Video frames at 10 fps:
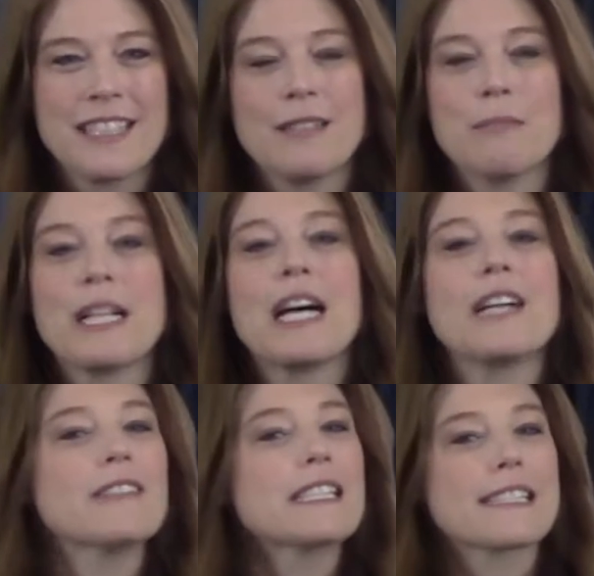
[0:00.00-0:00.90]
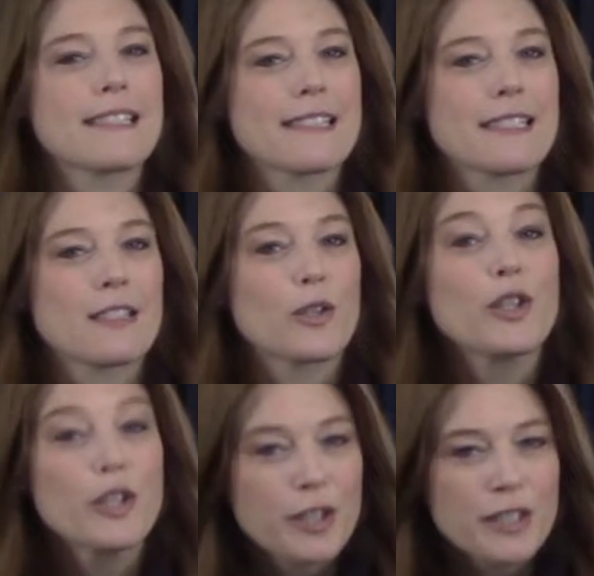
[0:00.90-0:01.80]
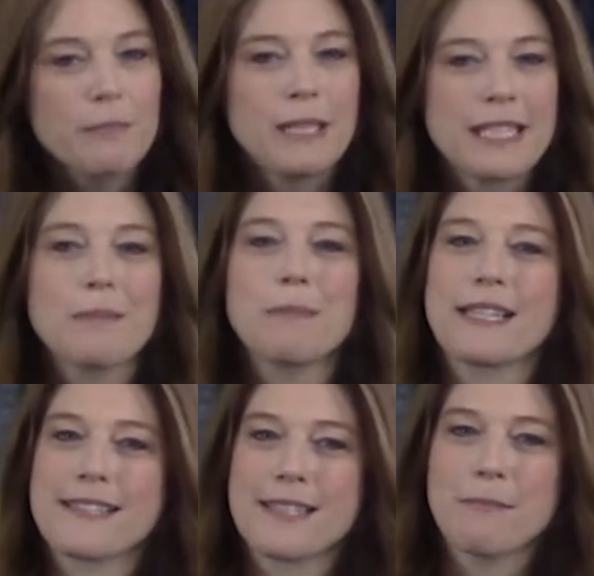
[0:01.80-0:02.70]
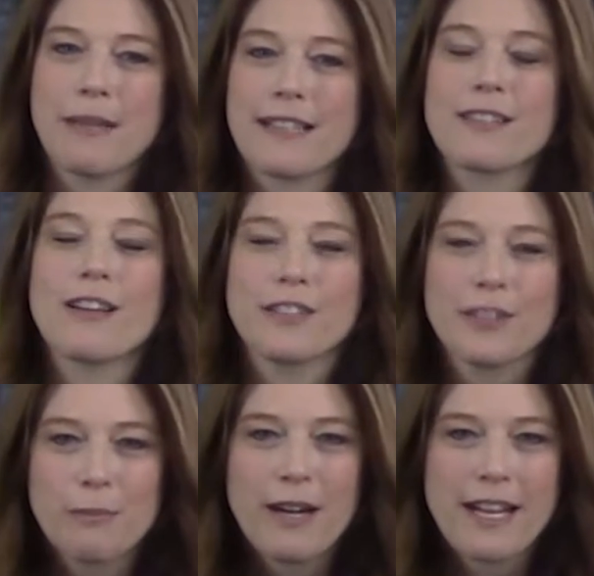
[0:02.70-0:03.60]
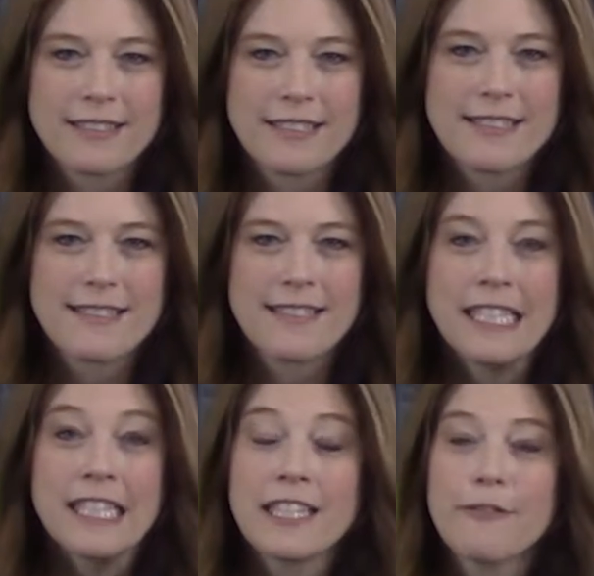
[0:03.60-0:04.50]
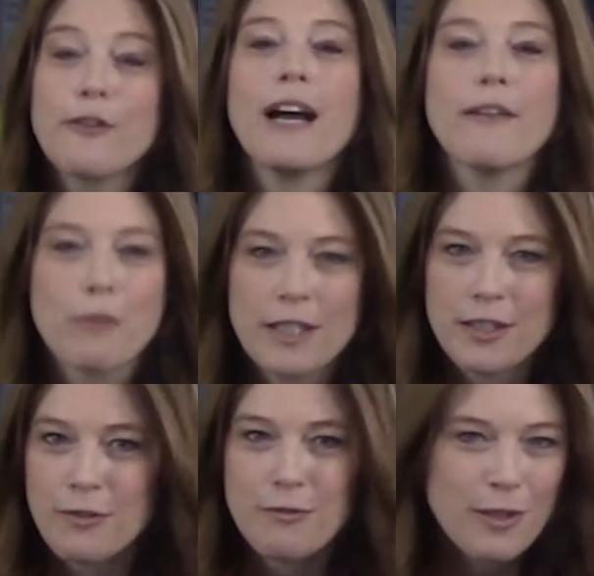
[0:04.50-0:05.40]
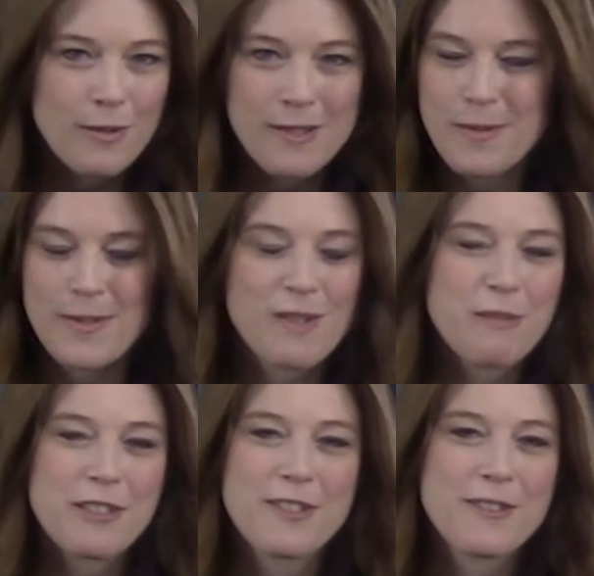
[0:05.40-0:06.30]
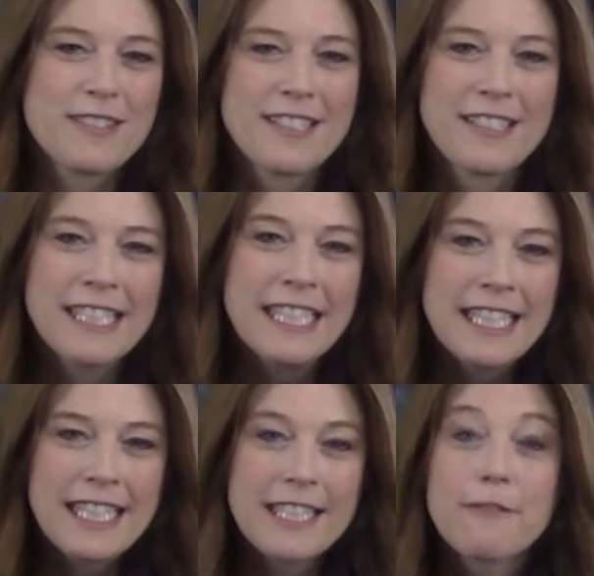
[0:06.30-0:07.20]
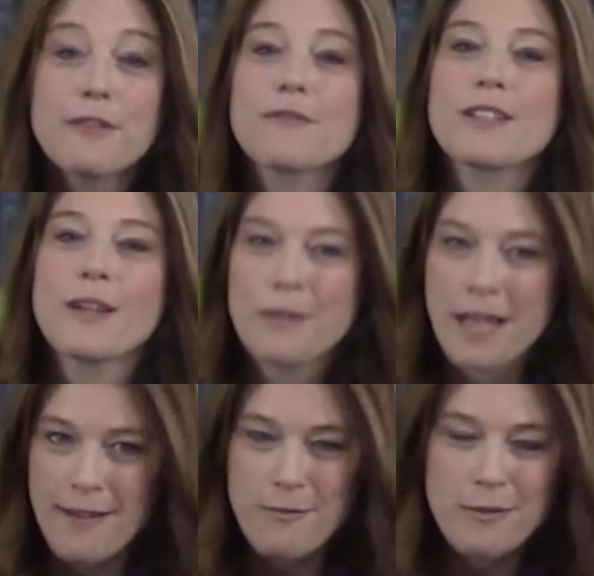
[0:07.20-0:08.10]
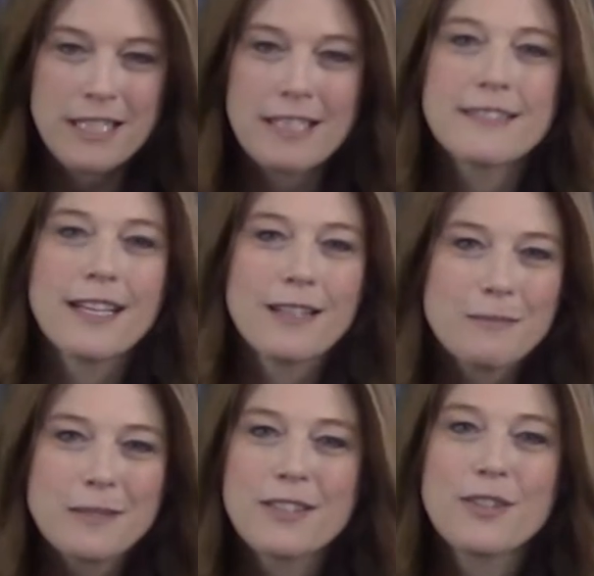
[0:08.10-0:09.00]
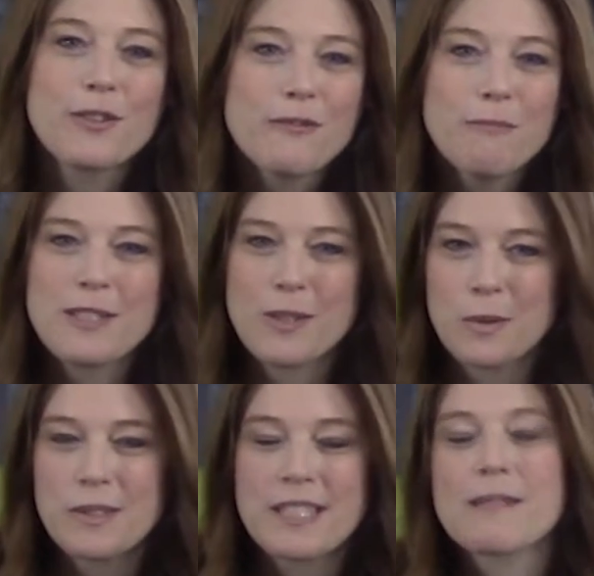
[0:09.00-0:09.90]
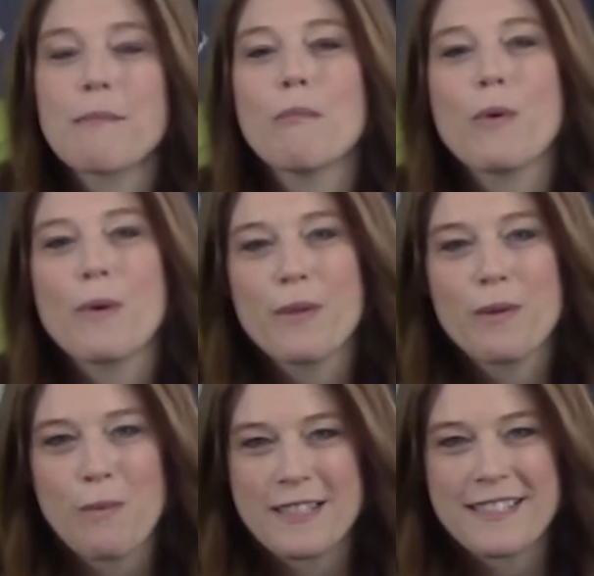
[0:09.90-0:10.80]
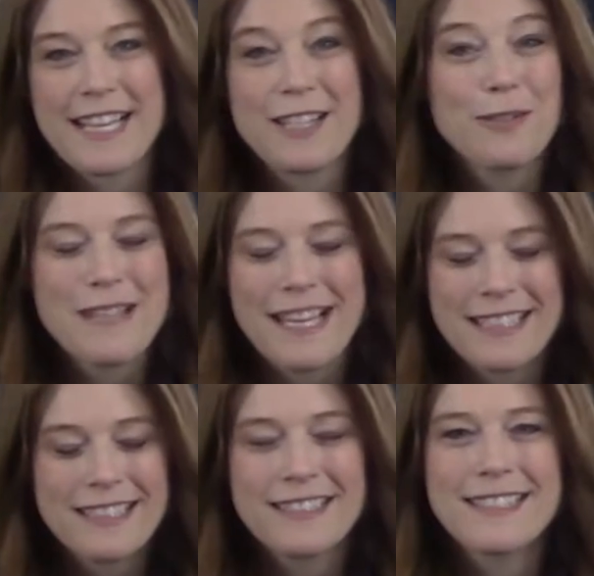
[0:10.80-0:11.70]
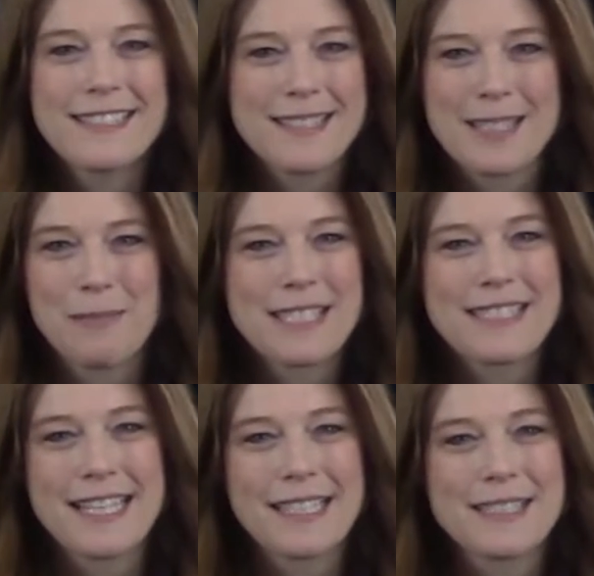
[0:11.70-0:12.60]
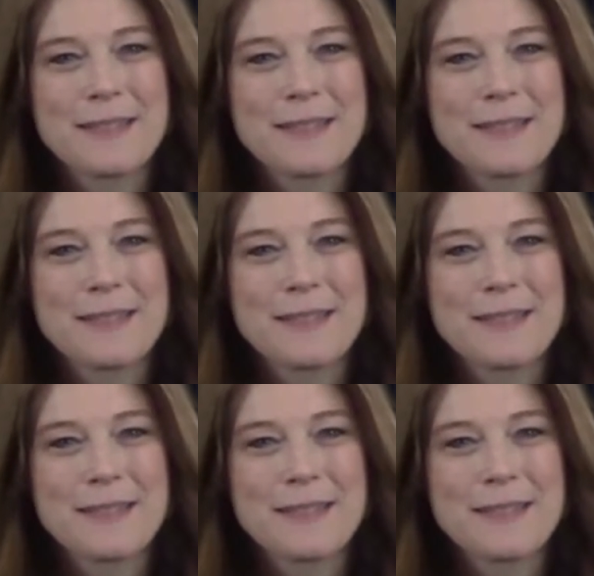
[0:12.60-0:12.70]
But hiring an assistant could make the biggest impact on your practice. If you have one, you know this with so much certainty. And if you don't have one, undoubtedly you've been told this more than once and you get it, at least to some extent.